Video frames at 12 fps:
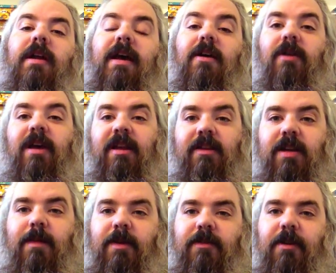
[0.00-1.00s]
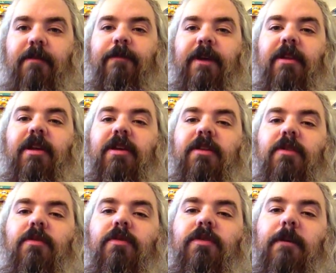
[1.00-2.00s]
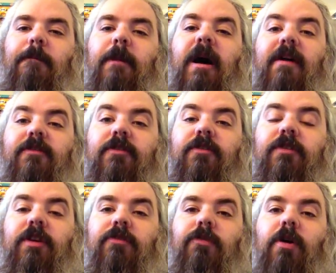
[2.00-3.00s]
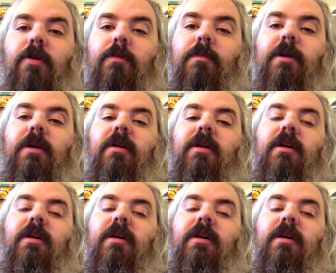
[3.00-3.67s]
now anytime I start feeling those imposter syndrome